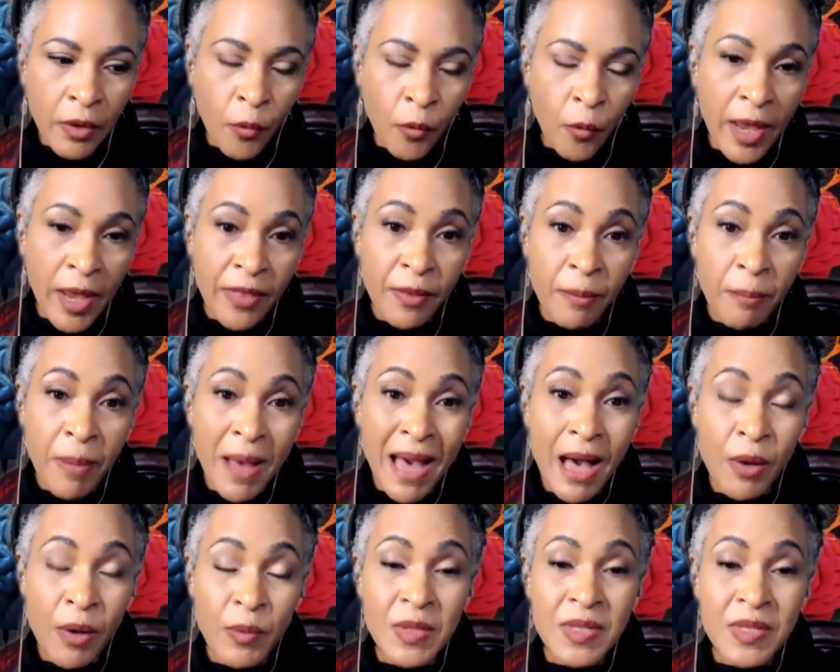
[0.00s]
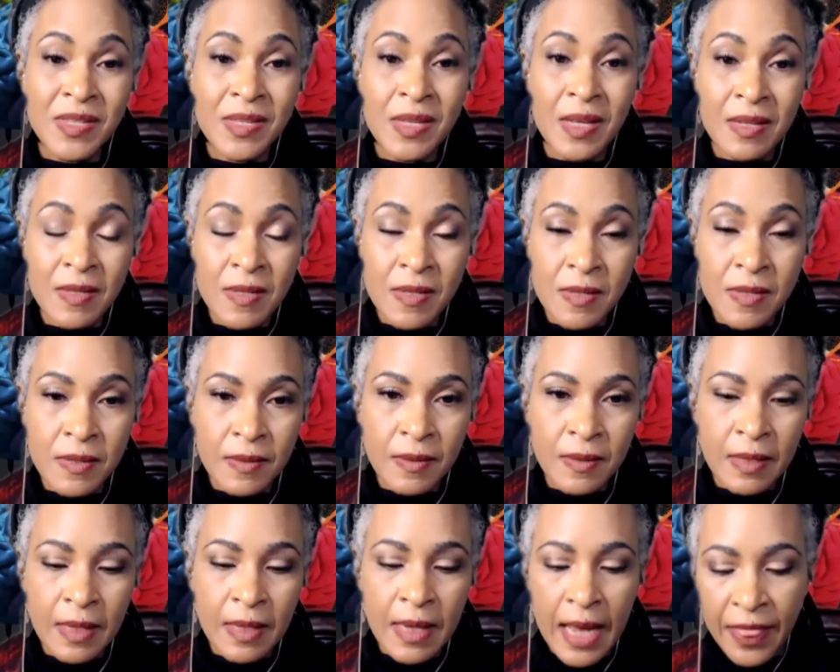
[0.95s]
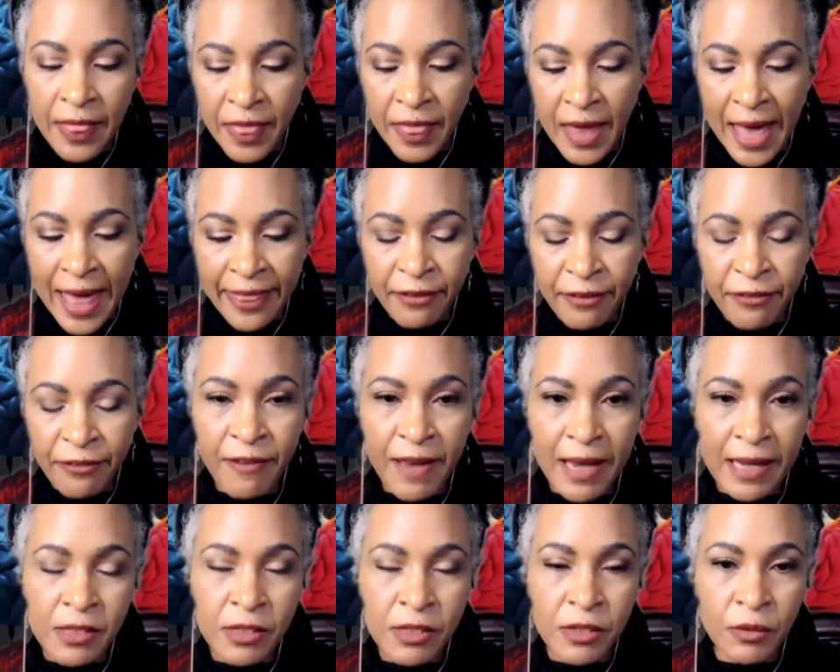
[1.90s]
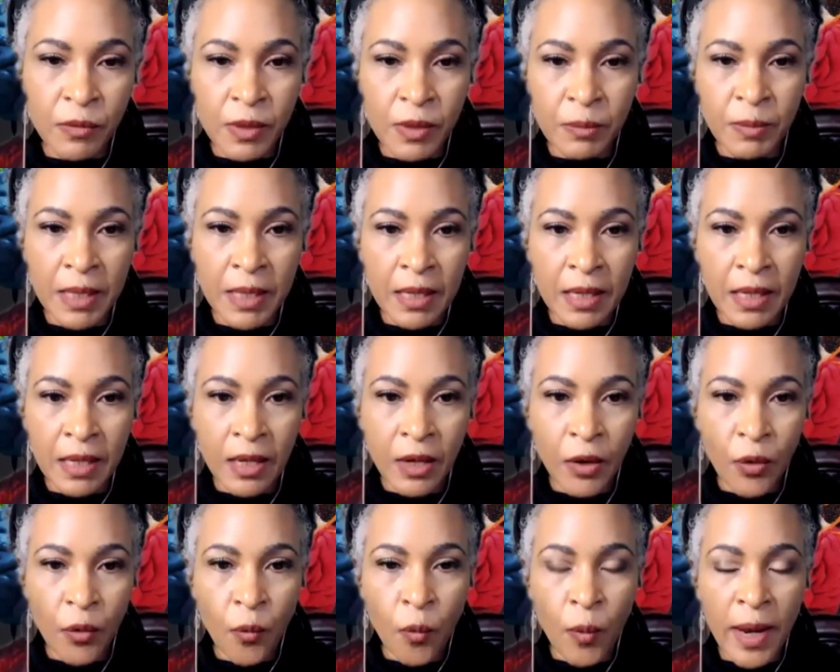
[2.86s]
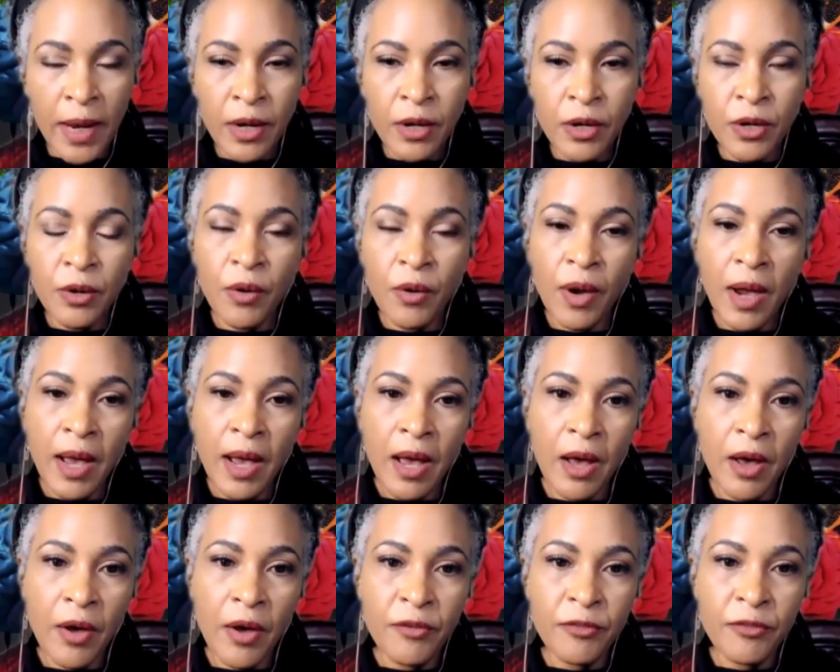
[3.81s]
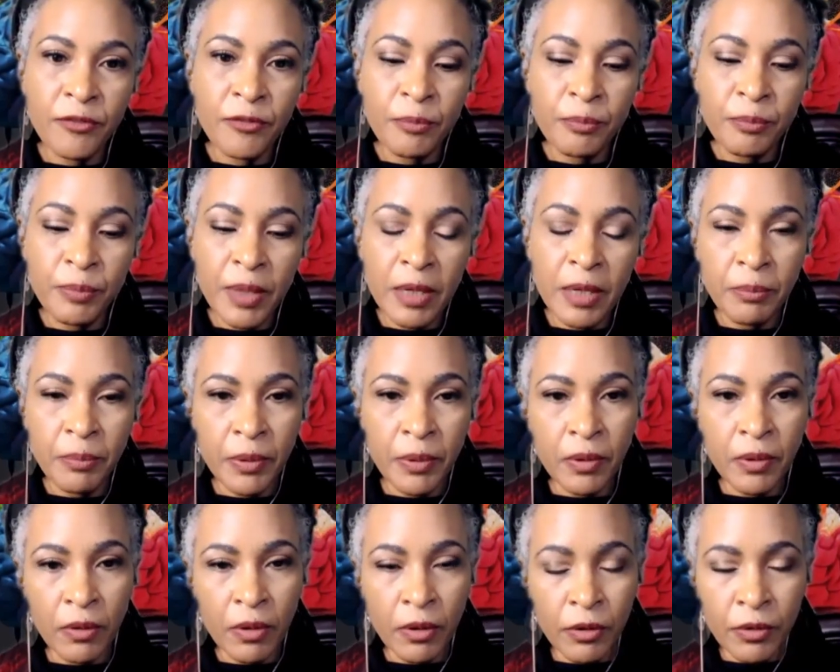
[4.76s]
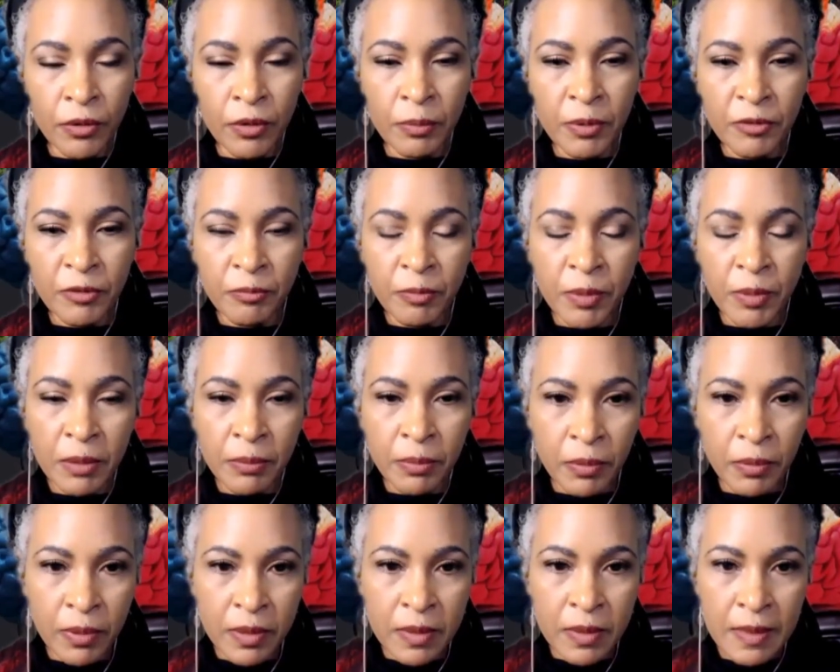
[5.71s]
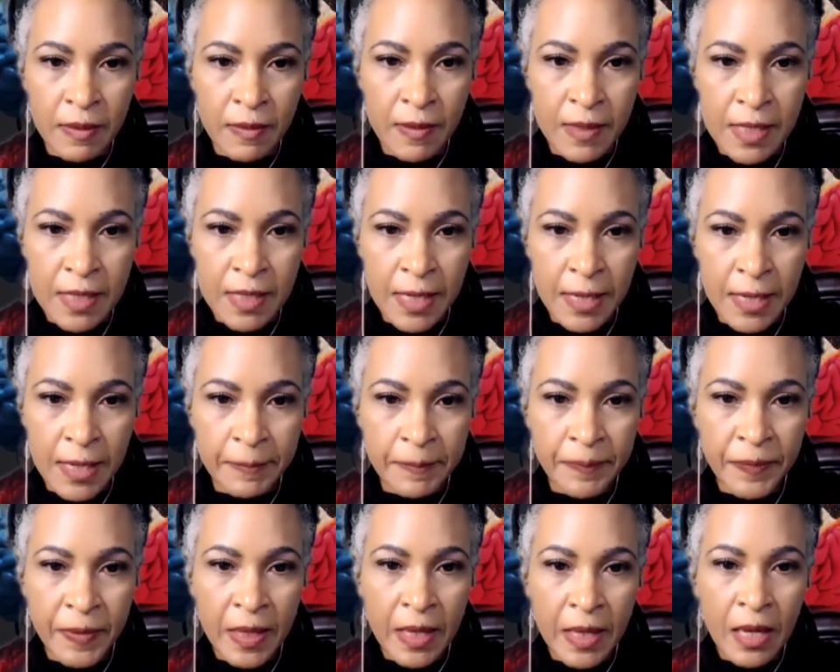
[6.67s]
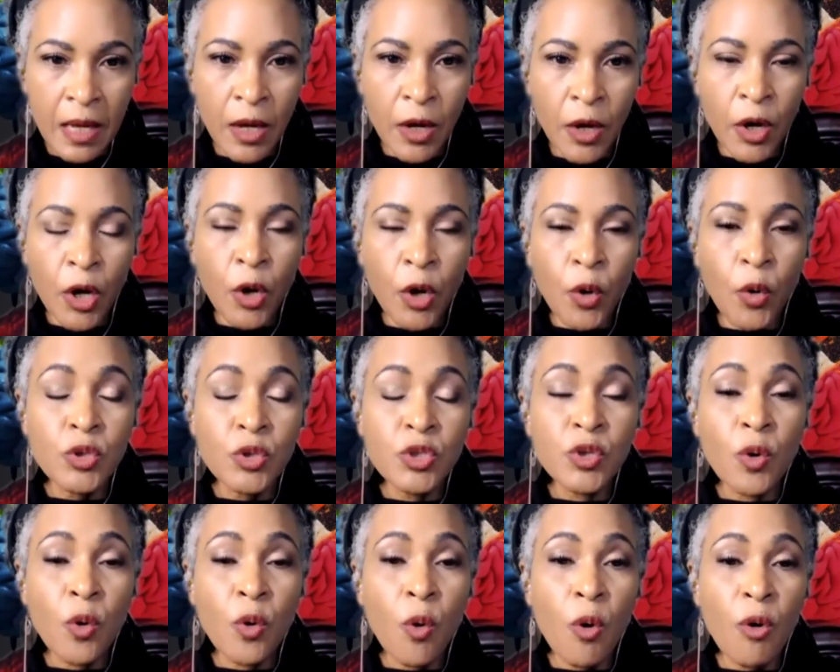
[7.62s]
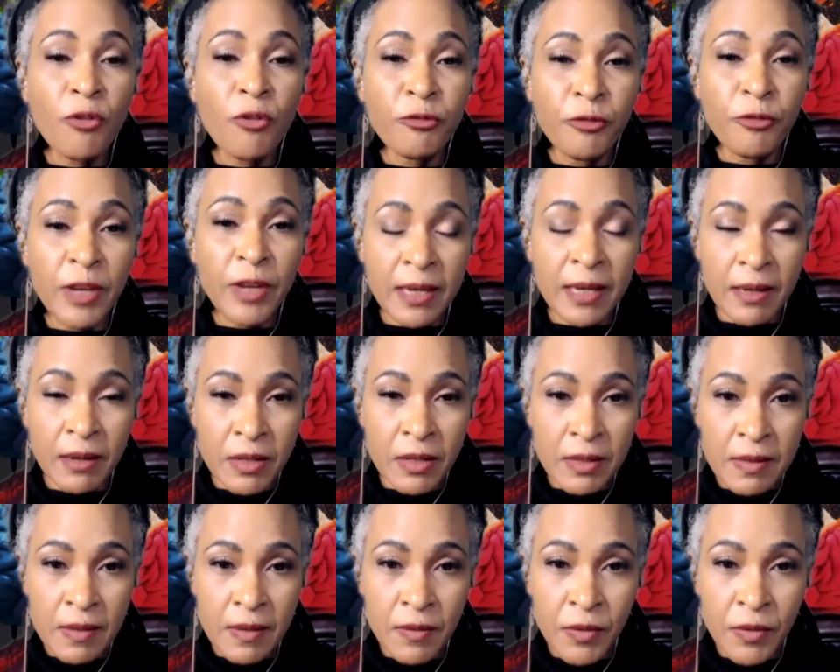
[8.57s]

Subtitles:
where the power sits, and the other factor would be when you have people or group of people within the team whose core fear.